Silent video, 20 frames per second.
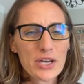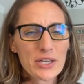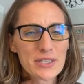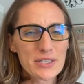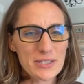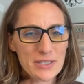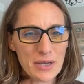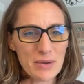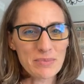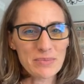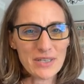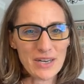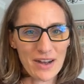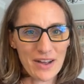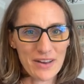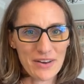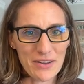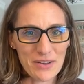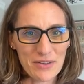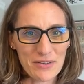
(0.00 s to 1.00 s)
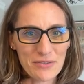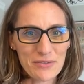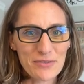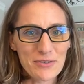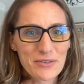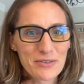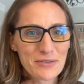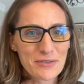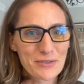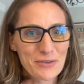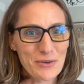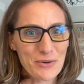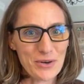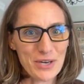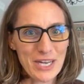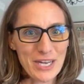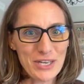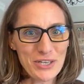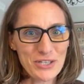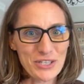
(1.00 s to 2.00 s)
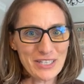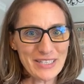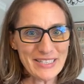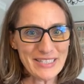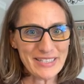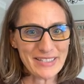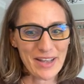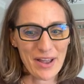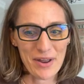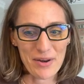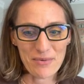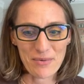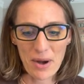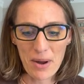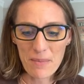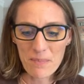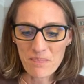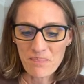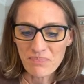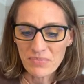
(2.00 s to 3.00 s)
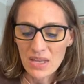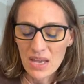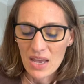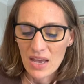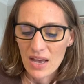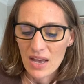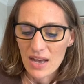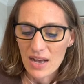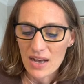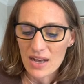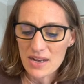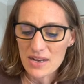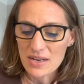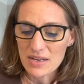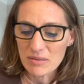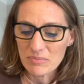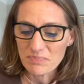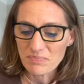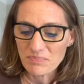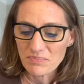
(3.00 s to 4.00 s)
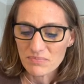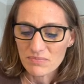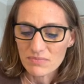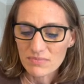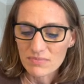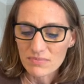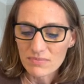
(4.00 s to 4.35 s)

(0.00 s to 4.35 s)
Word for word: Some kind of creation design, right? Um,